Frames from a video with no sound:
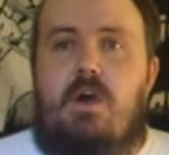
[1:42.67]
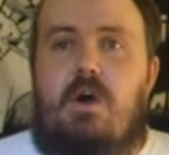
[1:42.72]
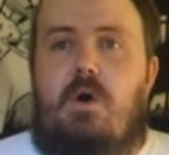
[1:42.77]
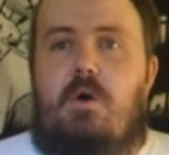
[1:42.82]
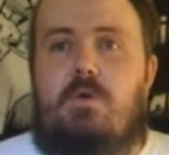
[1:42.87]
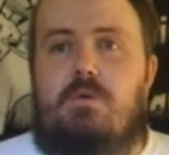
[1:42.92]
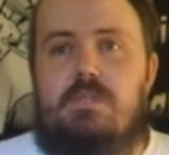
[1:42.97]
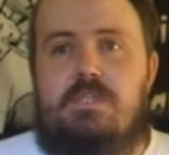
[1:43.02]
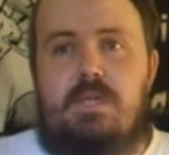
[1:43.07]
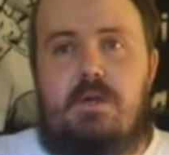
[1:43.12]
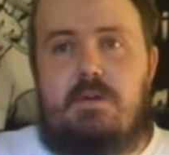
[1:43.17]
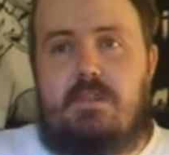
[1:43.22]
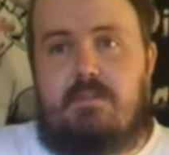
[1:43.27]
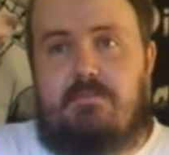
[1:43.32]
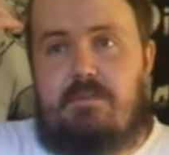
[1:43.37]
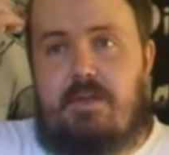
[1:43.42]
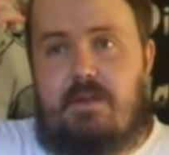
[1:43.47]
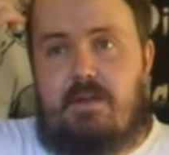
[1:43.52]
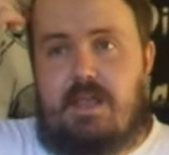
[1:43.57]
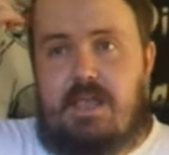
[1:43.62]
Also, at the
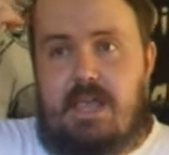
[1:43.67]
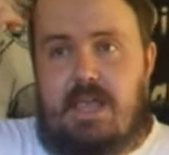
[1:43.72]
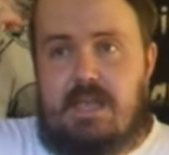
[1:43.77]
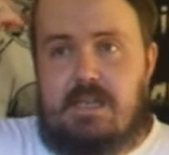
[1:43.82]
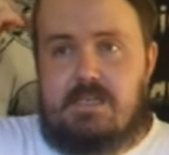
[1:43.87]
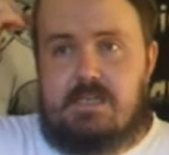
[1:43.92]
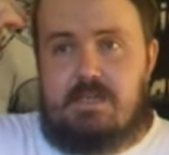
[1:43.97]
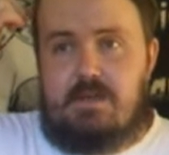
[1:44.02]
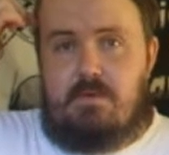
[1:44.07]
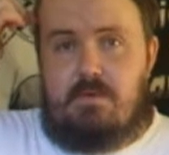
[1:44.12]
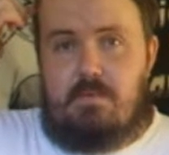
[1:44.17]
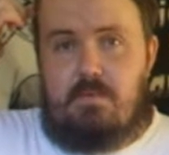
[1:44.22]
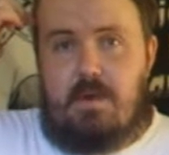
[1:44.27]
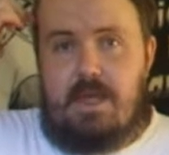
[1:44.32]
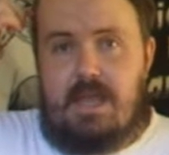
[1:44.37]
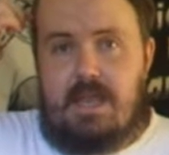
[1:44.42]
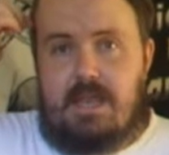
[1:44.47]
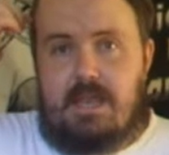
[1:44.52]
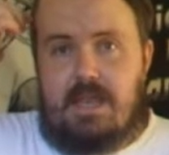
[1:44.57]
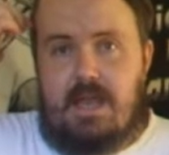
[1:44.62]
very end,
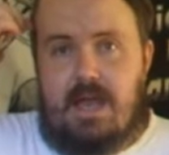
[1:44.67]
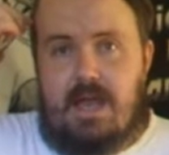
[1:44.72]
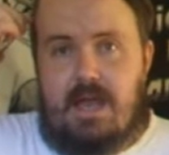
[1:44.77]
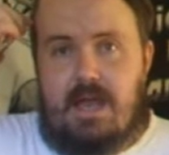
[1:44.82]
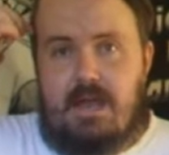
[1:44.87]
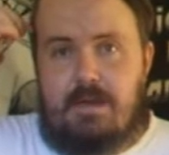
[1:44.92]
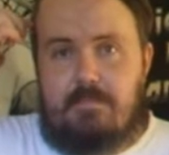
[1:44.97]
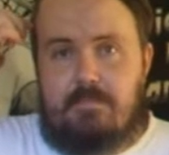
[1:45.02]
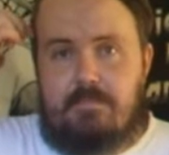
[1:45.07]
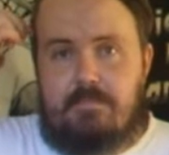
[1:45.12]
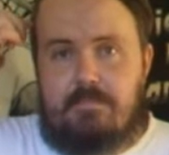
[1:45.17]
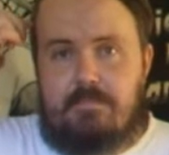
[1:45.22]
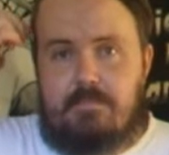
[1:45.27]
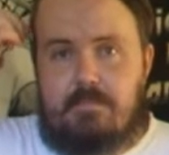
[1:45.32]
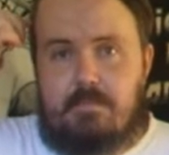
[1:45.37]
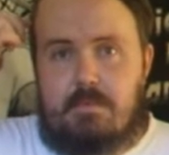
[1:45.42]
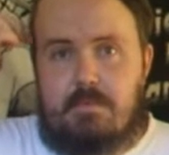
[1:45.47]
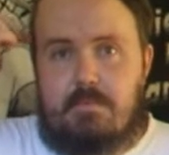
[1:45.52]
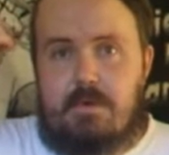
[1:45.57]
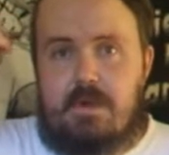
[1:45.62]
when
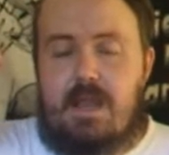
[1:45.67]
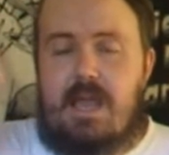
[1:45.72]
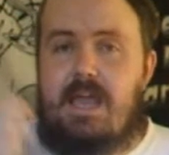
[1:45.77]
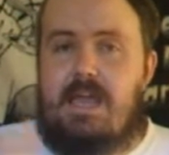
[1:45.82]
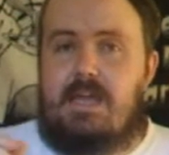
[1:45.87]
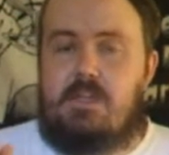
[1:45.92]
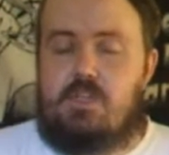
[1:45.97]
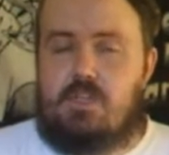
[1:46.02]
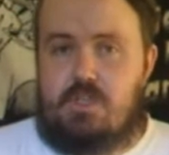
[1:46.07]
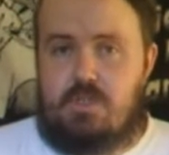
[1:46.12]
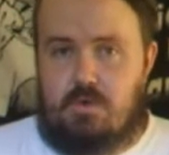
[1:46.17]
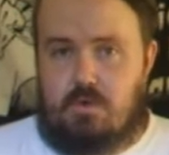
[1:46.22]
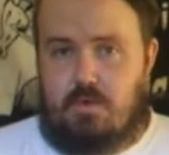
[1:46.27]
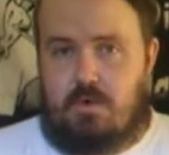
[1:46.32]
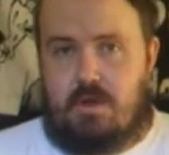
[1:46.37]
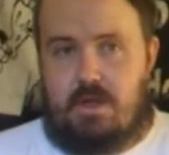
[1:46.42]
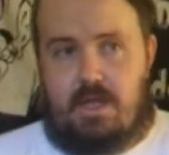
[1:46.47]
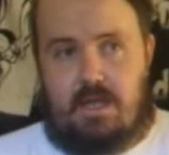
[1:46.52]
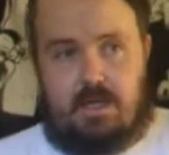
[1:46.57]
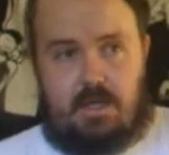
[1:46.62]
Renee and
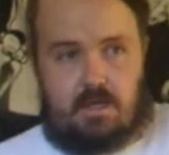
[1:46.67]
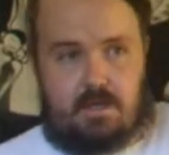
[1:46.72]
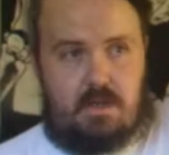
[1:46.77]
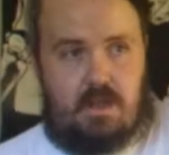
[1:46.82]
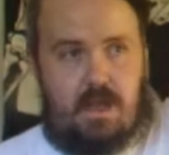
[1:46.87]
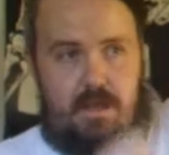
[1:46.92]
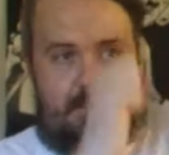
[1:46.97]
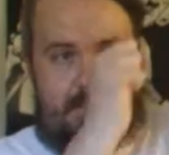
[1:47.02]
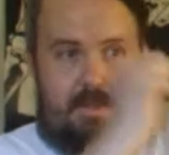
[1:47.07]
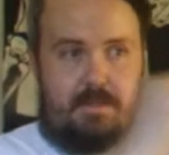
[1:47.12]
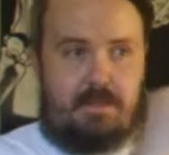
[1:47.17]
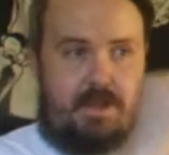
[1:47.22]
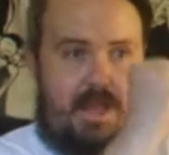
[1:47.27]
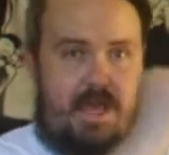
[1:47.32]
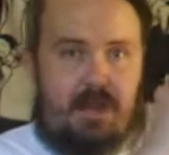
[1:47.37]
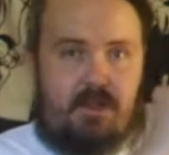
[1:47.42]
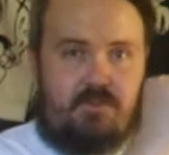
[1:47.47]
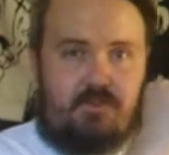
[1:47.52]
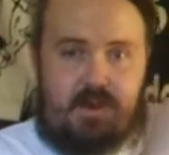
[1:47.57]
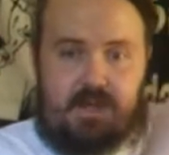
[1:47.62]
Sean are climbing up the
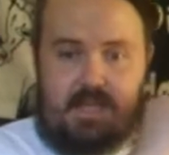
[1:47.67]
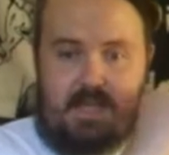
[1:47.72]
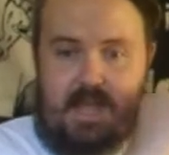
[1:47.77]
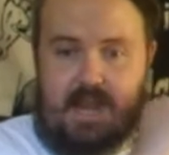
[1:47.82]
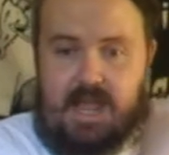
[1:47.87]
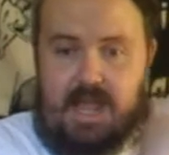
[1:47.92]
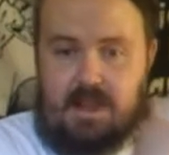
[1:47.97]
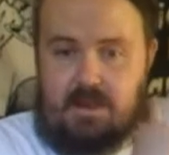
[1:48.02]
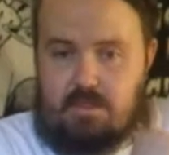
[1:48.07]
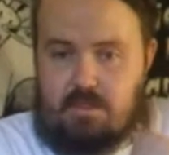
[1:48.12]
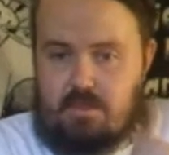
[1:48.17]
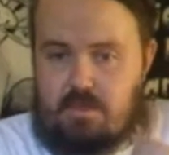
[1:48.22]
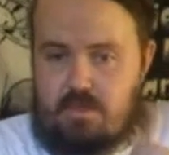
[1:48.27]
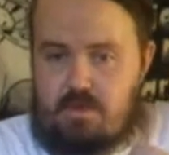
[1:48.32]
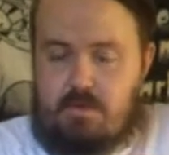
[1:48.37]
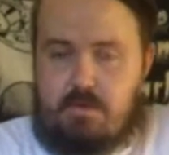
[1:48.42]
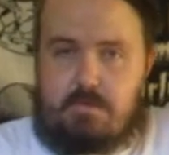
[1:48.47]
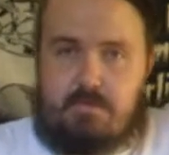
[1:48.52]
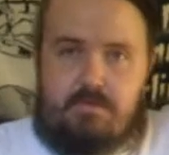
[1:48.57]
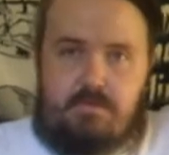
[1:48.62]
ladder trying to get out of the
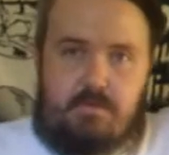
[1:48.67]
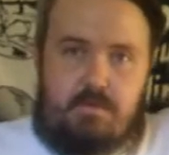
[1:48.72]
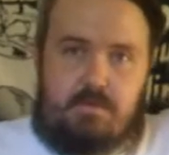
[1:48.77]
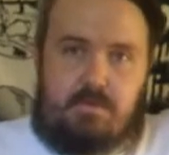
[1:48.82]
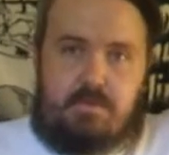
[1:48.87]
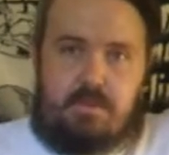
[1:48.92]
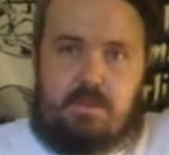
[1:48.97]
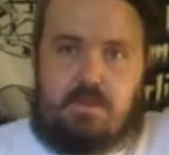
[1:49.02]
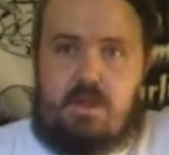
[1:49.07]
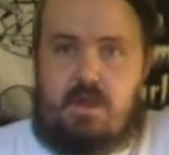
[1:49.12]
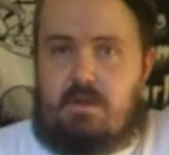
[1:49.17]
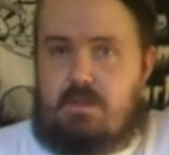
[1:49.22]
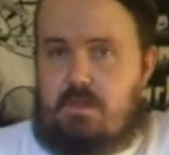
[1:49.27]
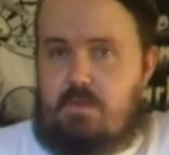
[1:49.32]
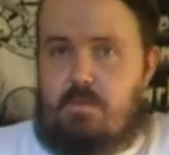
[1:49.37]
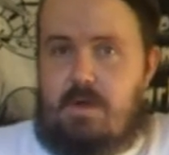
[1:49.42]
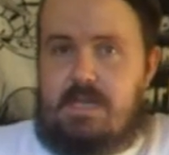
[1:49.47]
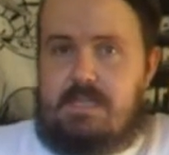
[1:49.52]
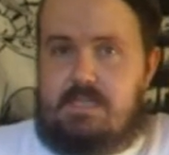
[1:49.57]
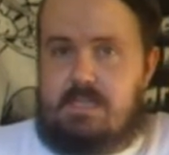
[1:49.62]
sewer before the
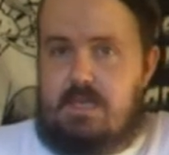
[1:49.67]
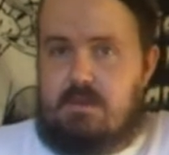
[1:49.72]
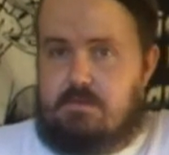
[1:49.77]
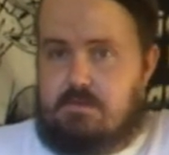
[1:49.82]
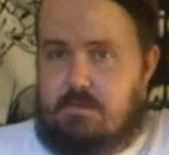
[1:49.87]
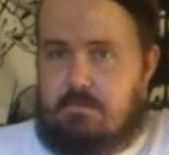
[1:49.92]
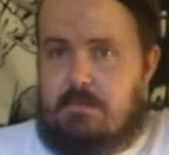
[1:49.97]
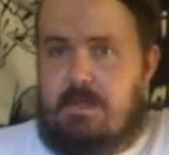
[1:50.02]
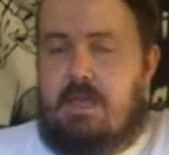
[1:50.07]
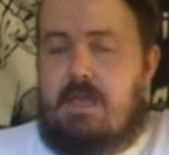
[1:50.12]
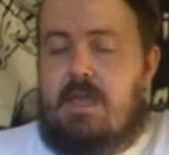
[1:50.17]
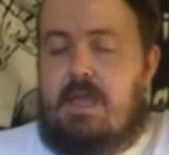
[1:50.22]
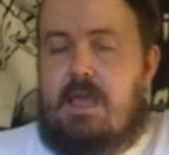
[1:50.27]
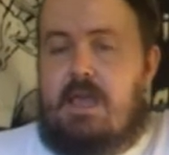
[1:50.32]
toxic waste kills them,